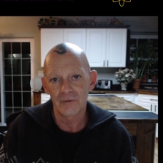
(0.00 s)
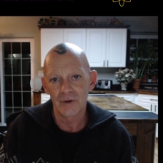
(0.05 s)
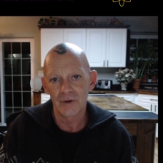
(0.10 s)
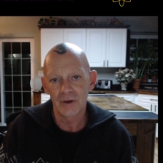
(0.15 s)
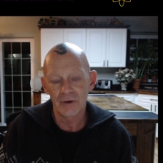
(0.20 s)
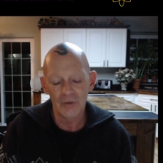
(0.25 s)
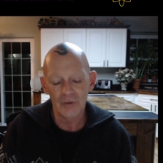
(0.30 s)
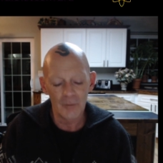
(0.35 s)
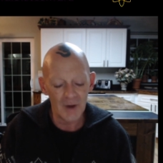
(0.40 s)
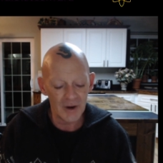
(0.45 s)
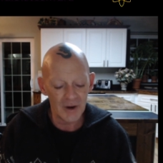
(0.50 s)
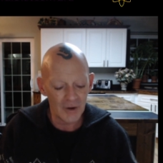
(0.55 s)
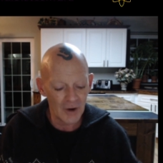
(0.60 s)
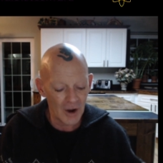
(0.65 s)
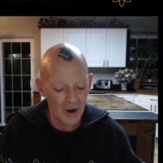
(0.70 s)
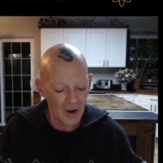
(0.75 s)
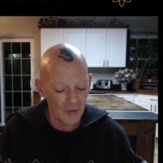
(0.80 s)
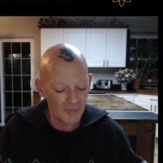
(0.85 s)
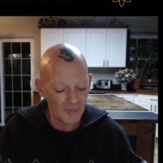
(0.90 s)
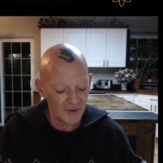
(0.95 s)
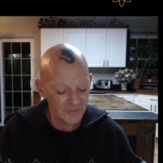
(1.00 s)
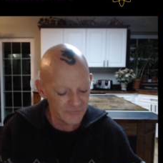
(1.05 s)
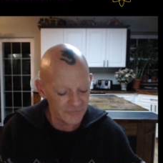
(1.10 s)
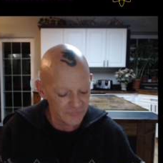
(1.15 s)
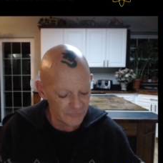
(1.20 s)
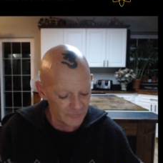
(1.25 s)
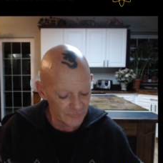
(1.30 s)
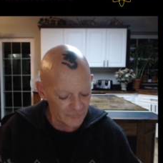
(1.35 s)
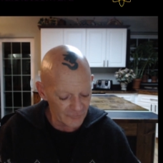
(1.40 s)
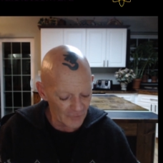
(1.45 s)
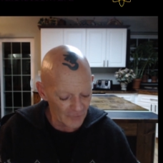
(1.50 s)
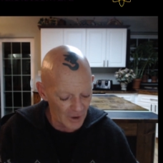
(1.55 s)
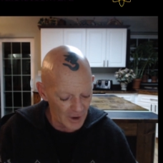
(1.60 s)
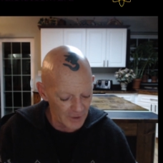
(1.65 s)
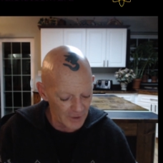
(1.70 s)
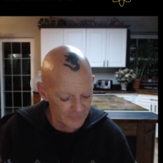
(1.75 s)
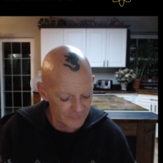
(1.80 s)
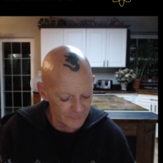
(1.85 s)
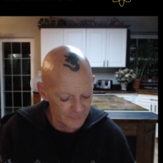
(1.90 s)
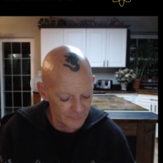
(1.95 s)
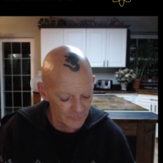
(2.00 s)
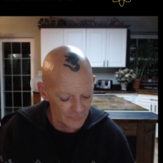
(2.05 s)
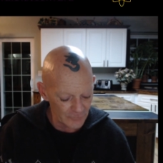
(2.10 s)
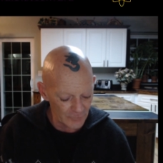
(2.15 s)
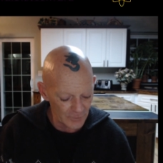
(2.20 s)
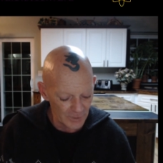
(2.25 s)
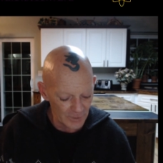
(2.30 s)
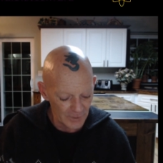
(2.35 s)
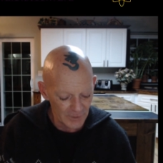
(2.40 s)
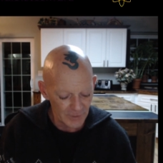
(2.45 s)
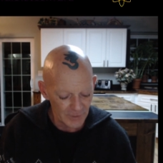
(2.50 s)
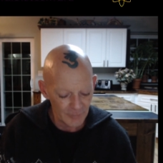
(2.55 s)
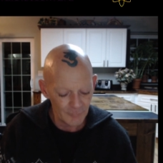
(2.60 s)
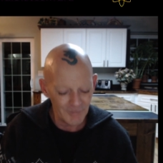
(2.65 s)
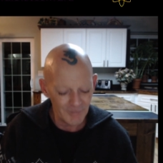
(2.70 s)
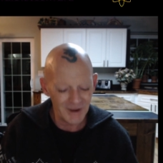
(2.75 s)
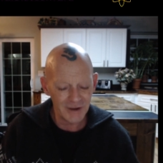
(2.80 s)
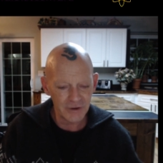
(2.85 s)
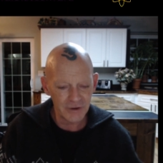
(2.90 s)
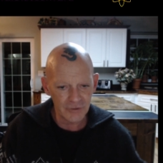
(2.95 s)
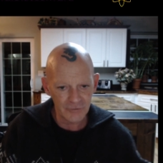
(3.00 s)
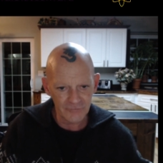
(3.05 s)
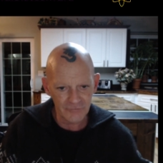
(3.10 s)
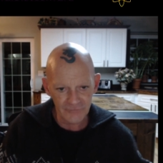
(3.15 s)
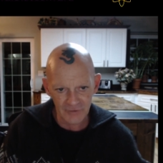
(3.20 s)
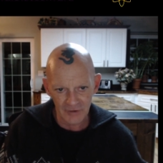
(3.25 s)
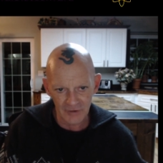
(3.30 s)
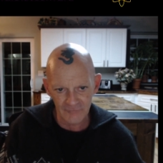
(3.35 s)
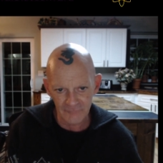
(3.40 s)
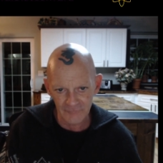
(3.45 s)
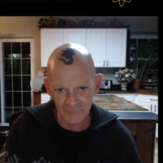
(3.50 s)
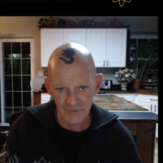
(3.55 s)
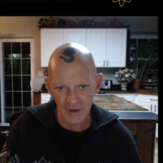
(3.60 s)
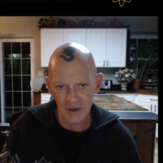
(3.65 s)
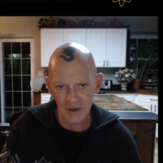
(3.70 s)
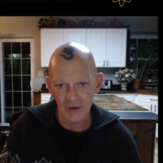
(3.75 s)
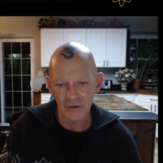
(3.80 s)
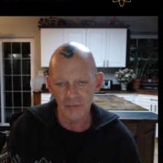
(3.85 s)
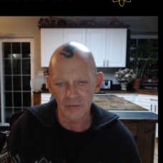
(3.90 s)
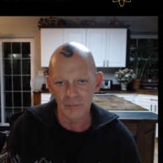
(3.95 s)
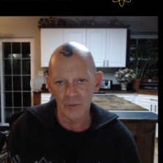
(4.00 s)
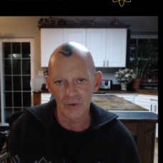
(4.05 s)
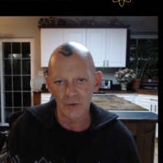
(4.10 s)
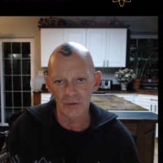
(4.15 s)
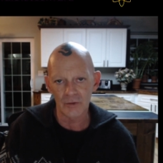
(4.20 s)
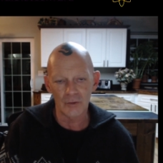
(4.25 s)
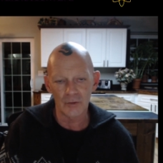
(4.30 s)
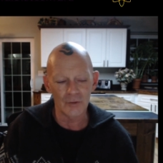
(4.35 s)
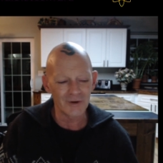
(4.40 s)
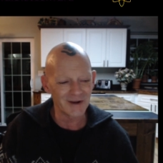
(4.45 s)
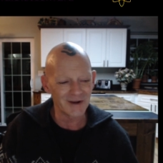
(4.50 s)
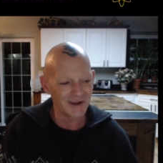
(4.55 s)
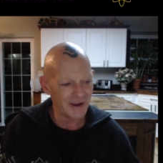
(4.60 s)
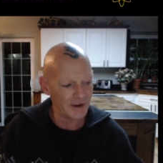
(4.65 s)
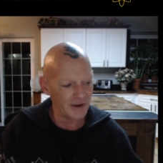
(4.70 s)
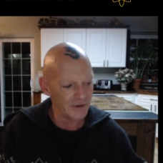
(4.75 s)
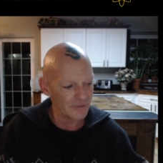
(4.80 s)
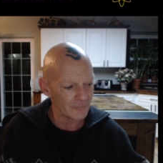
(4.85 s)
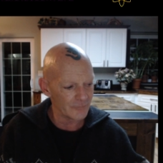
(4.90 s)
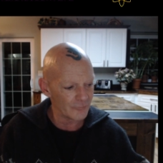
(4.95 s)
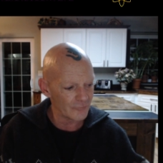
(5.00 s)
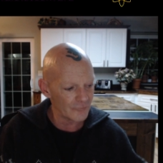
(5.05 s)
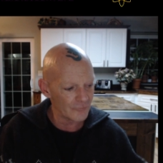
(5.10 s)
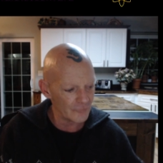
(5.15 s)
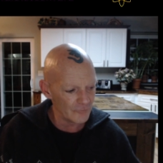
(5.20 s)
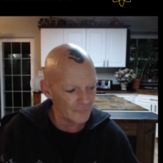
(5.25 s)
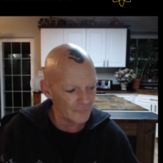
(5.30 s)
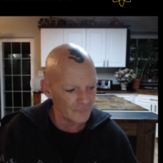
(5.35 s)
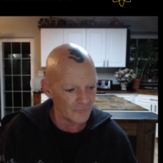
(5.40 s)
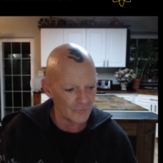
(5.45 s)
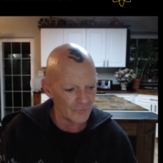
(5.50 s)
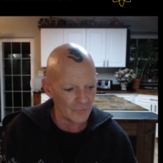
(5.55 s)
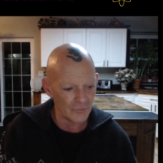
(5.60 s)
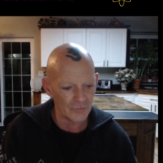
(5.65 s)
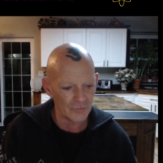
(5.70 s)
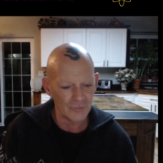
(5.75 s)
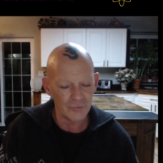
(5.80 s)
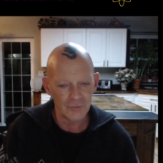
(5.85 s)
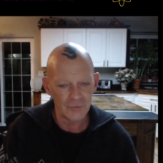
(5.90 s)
No matter how much you try to make yourself likable or gain approval,